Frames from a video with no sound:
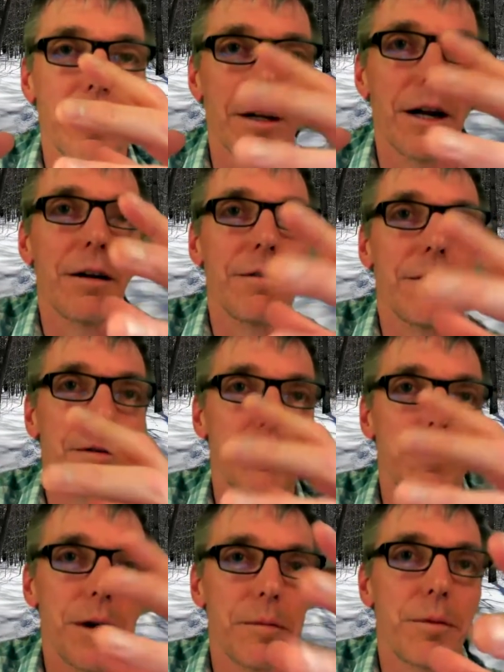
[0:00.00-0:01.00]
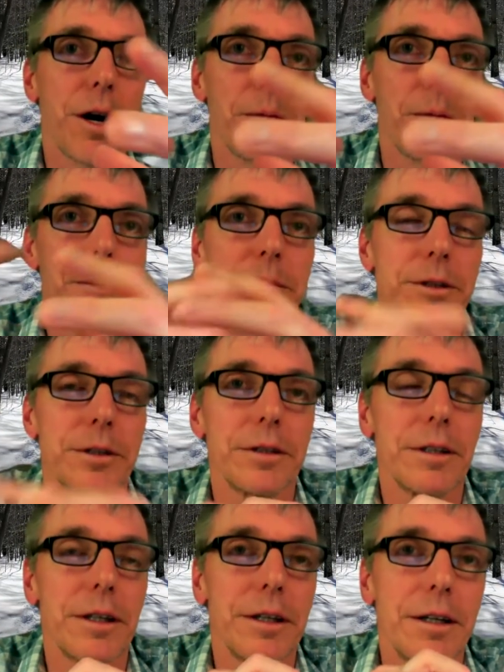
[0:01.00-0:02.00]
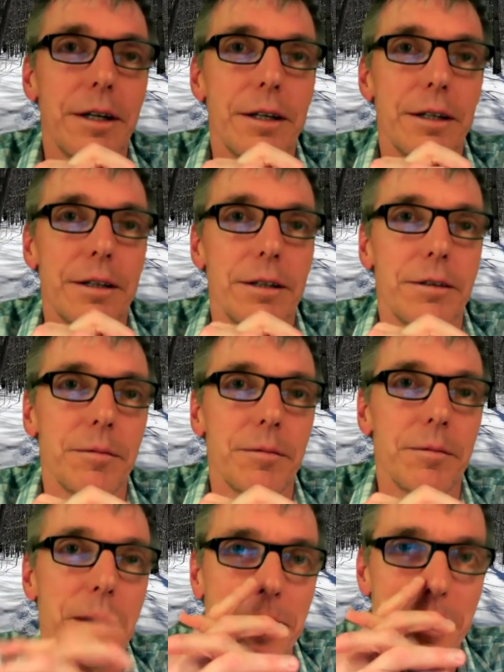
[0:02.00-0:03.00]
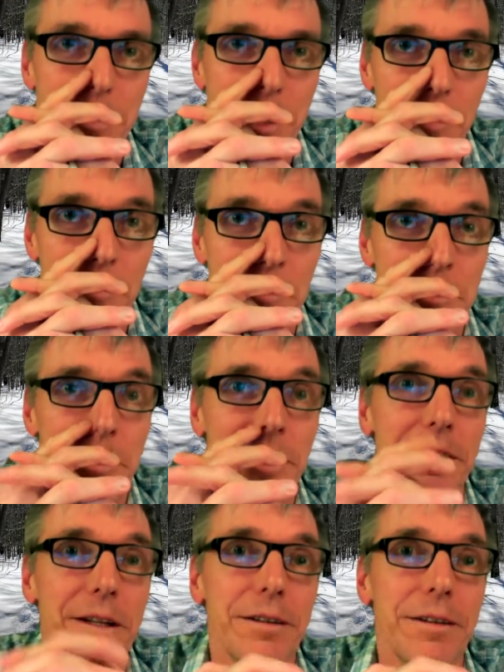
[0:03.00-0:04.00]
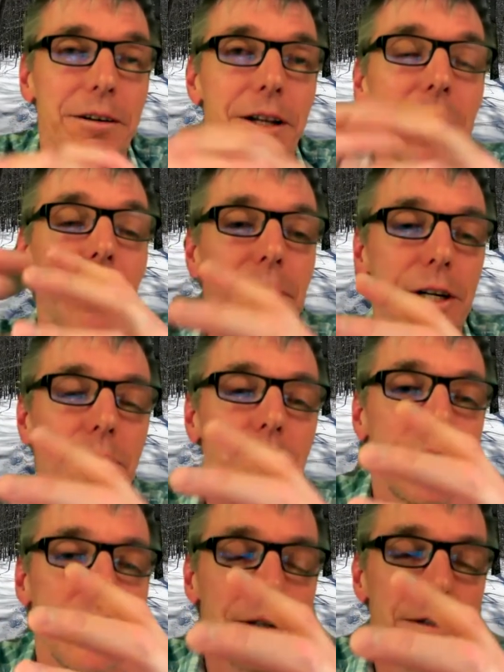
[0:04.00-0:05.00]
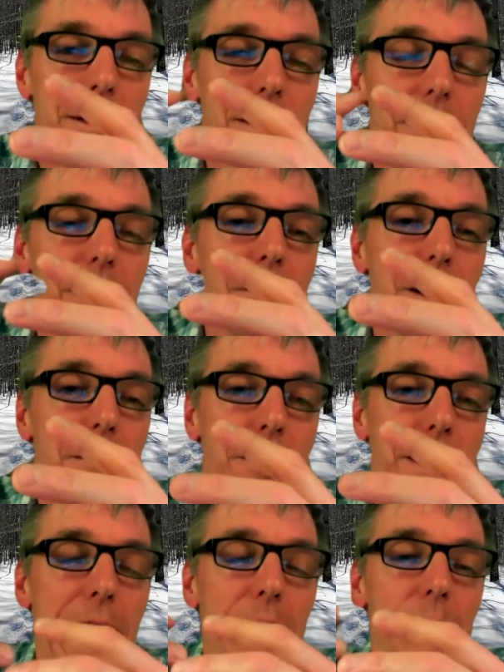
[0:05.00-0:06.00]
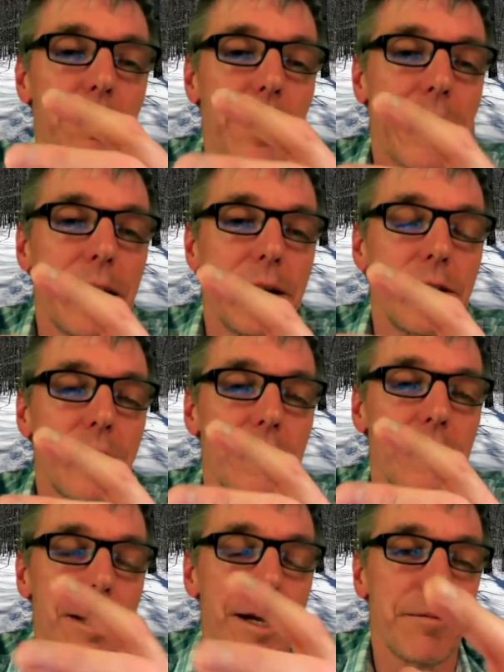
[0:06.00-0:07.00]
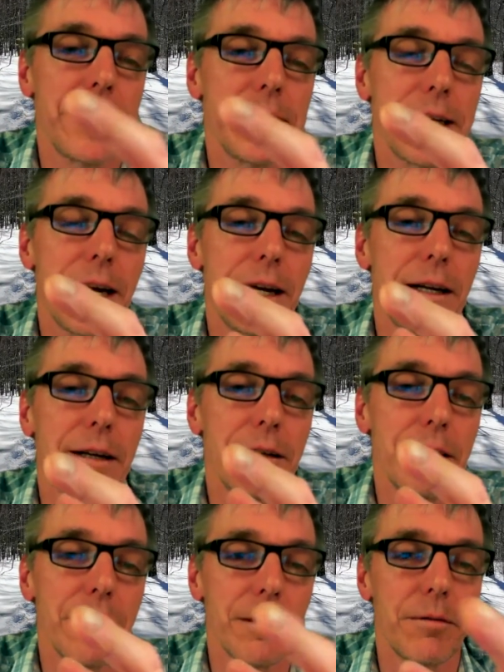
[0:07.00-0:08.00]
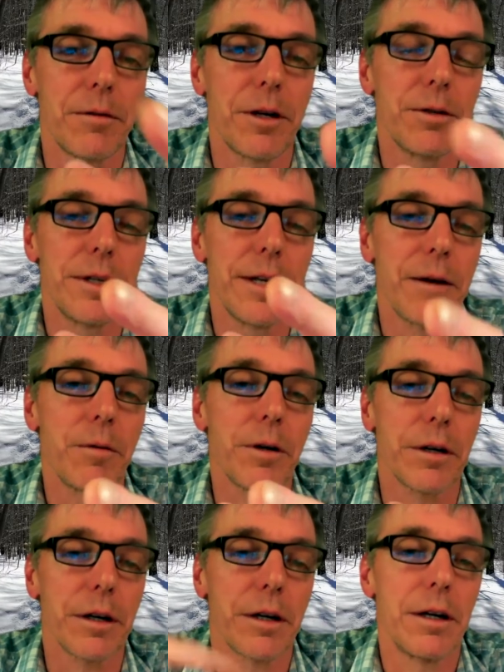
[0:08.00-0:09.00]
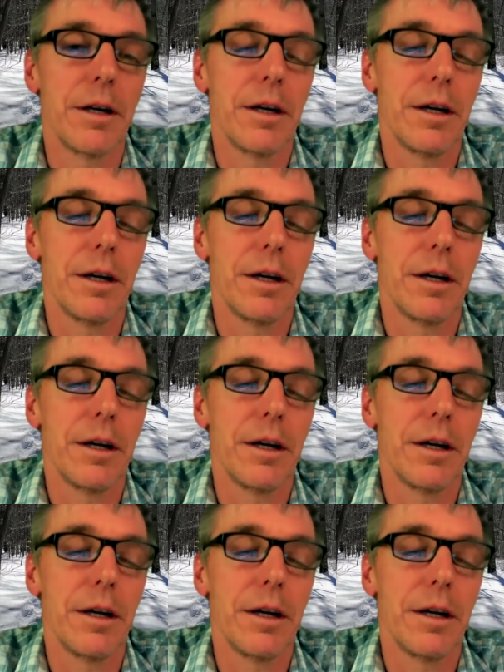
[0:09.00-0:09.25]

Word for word: a lot of our, our problems or maybe not problems but there are a lot of issues that are that are coming up with how we manage and, and maintain our road network